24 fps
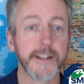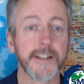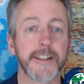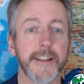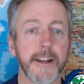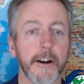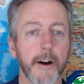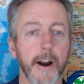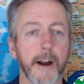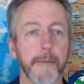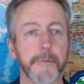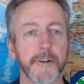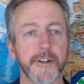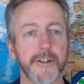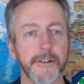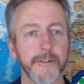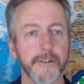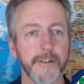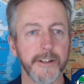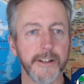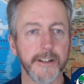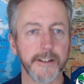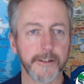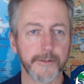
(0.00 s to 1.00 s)
their
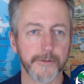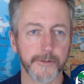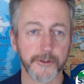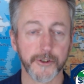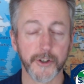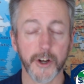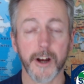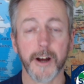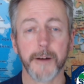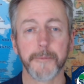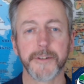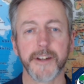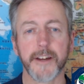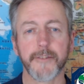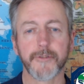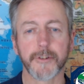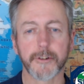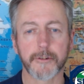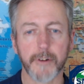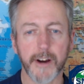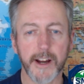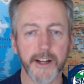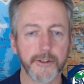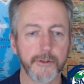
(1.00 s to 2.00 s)
opportunities for jobs after
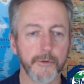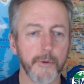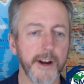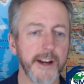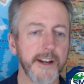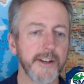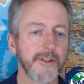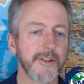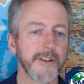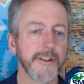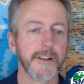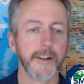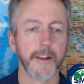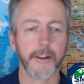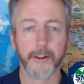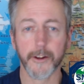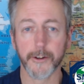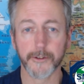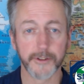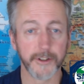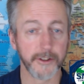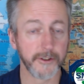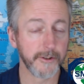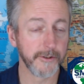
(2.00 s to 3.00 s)
graduation, and
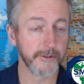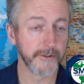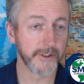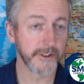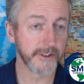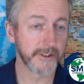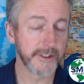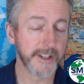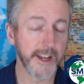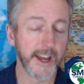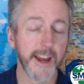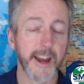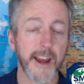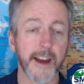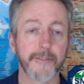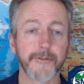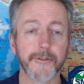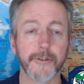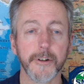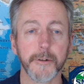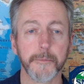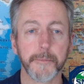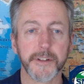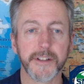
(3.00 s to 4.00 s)
those that choose to stay
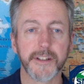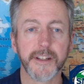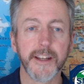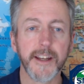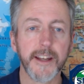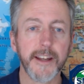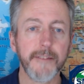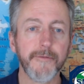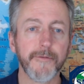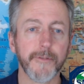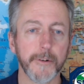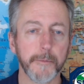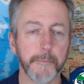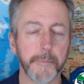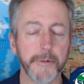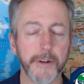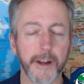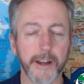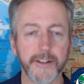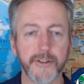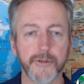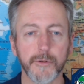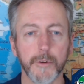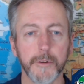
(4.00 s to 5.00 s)
after OPT, for
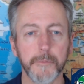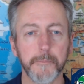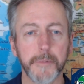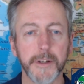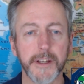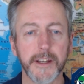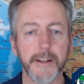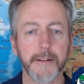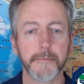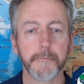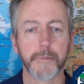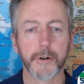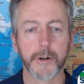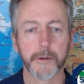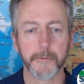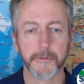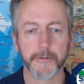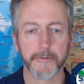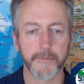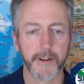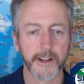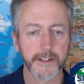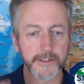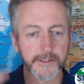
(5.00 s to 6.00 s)
H-1B and
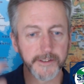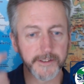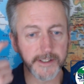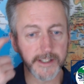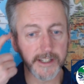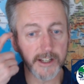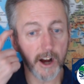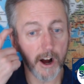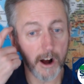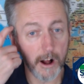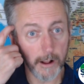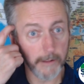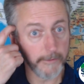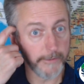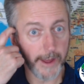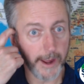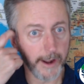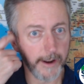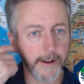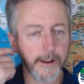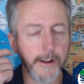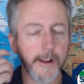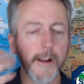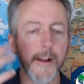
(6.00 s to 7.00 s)
permanent residency, all of
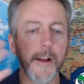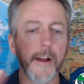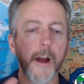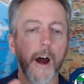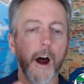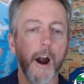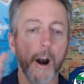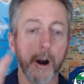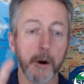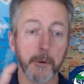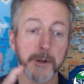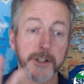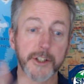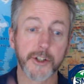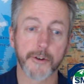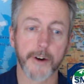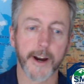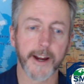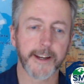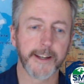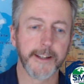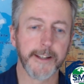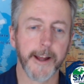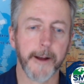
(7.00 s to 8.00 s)
that. Are we
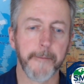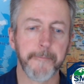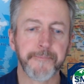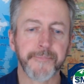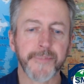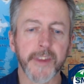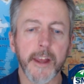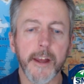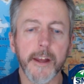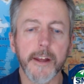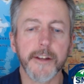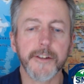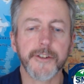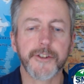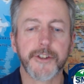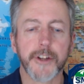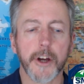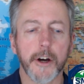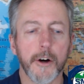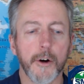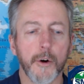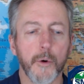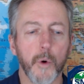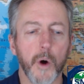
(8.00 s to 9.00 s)
tracking that?
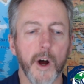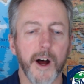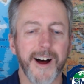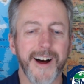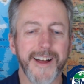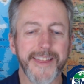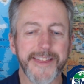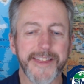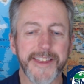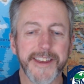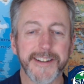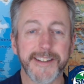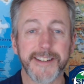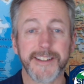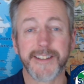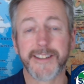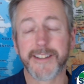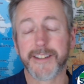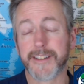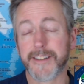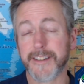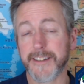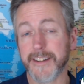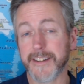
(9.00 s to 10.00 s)
So this
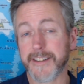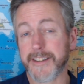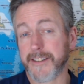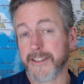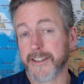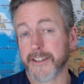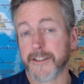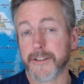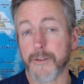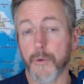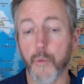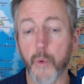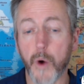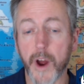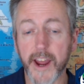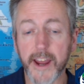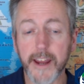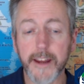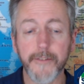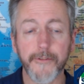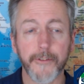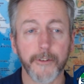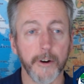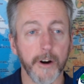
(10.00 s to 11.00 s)
is just a
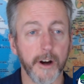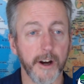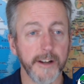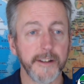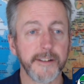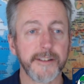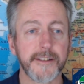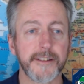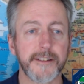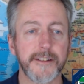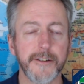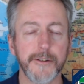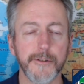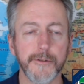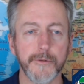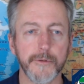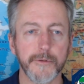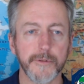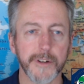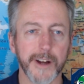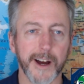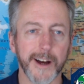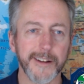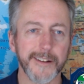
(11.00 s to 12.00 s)
way for us
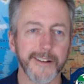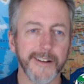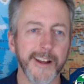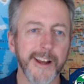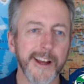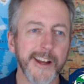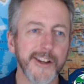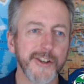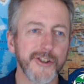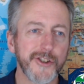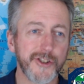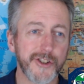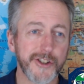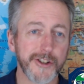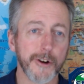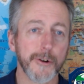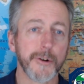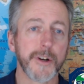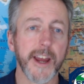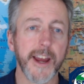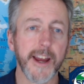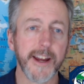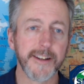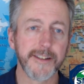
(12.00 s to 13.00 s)
to
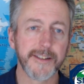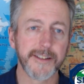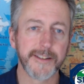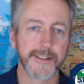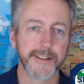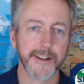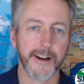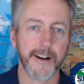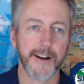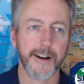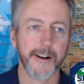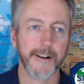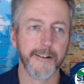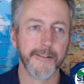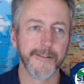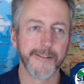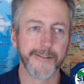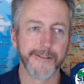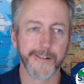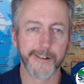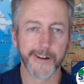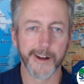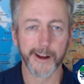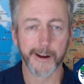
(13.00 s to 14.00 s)
showcase
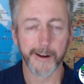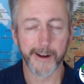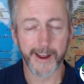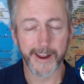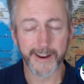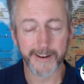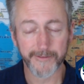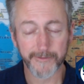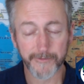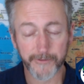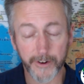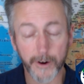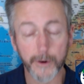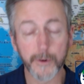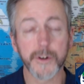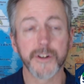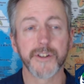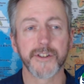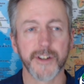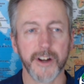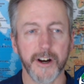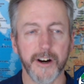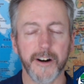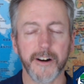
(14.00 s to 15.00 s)
and
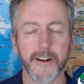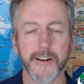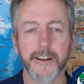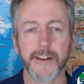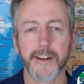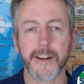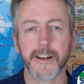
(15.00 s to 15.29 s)
focus on